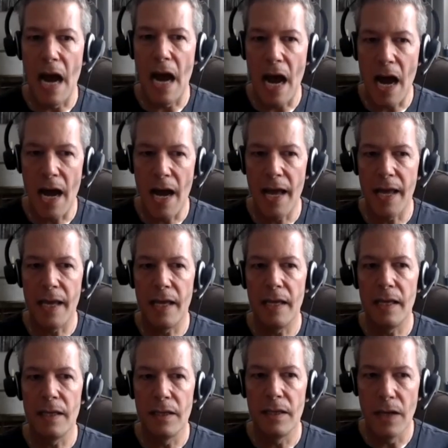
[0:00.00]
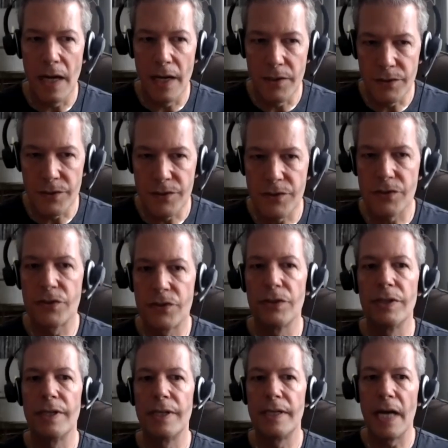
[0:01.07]
I
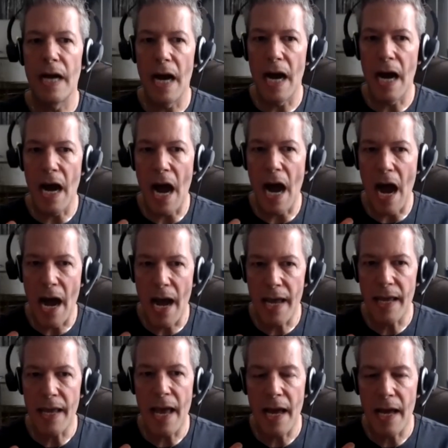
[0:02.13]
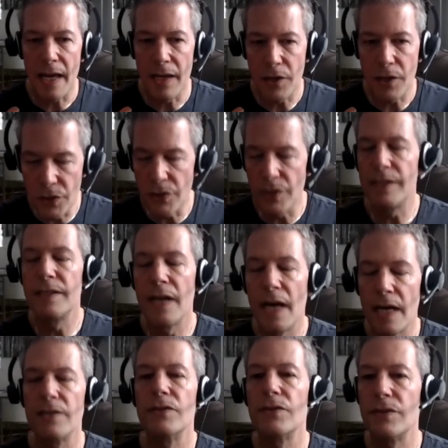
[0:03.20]
understood I could
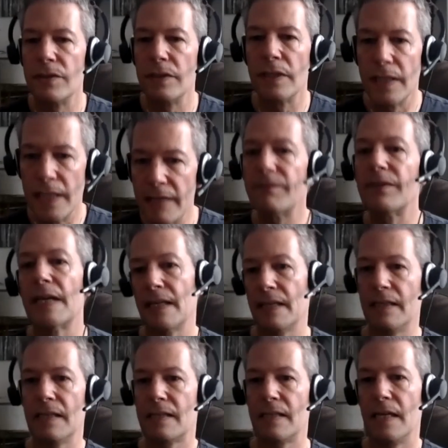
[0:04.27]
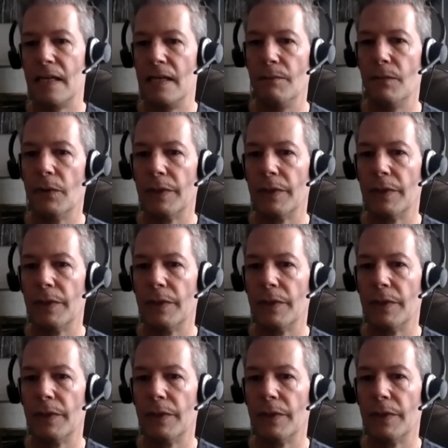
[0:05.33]
not live like this anymore.